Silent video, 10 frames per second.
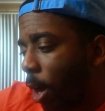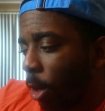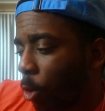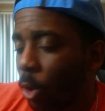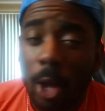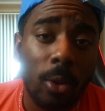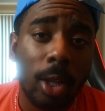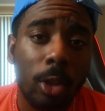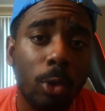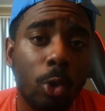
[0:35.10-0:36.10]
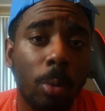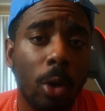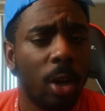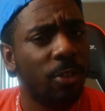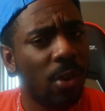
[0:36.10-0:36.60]
right, cool. I don't get a YouTube
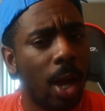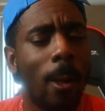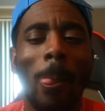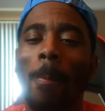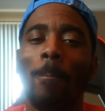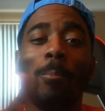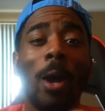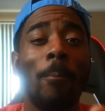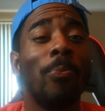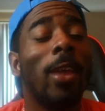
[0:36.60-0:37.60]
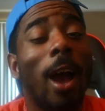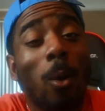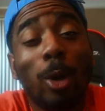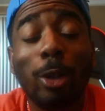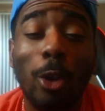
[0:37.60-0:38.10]
logo, that's fine. But
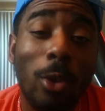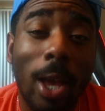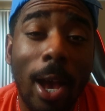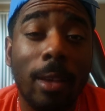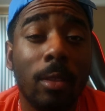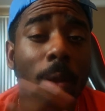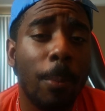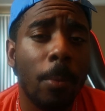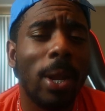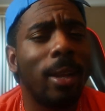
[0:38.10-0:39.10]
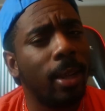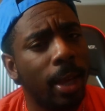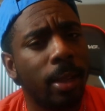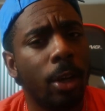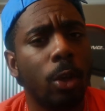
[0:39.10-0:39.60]
I will show you guys some people that
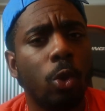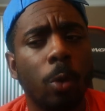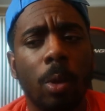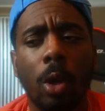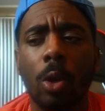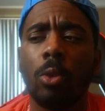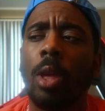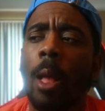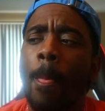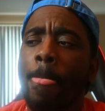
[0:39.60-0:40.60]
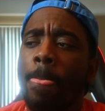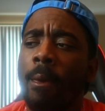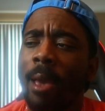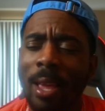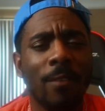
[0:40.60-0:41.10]
did get their YouTube logos,
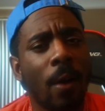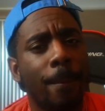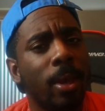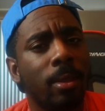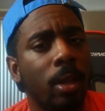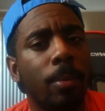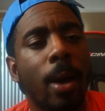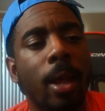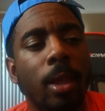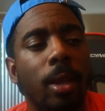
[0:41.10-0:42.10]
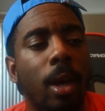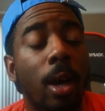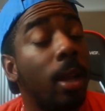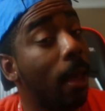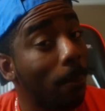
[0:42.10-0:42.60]
and if I missed anybody,
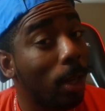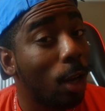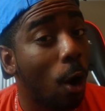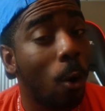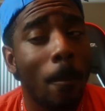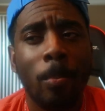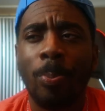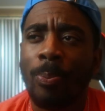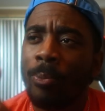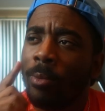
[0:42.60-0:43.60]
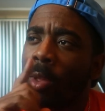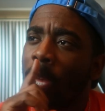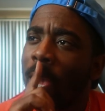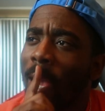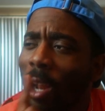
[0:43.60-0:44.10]
let me know.
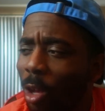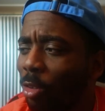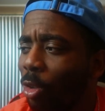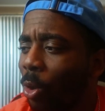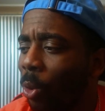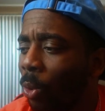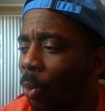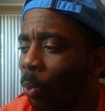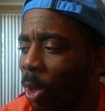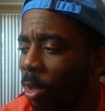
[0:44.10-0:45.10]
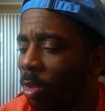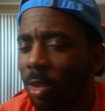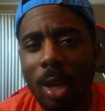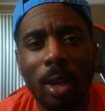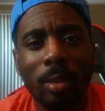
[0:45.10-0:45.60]
And also, we'll
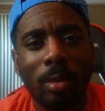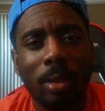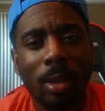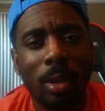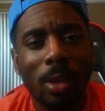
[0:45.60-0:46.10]
discuss